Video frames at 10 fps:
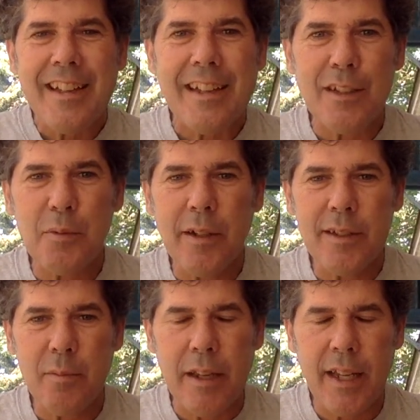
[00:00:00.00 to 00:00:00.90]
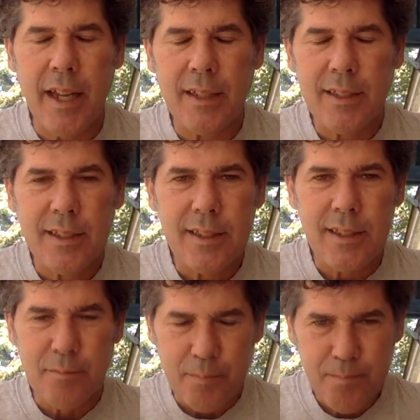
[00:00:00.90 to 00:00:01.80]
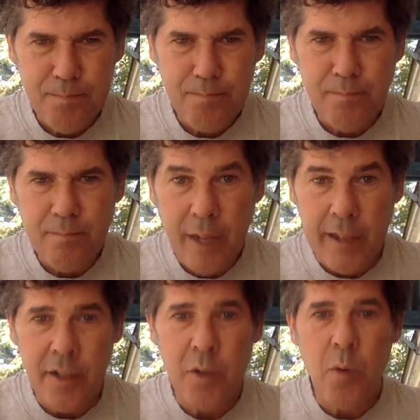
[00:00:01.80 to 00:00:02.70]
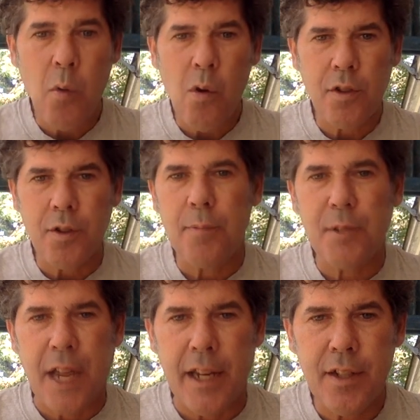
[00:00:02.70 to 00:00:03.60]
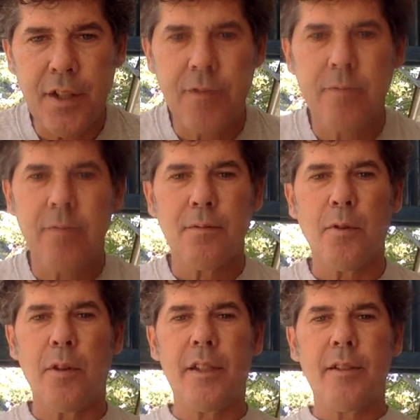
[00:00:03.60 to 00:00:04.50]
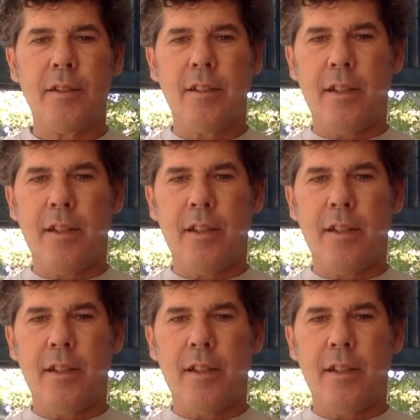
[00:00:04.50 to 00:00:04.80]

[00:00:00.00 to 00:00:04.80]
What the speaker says: Guess what? It's me again. I did do a wardrobe change for you.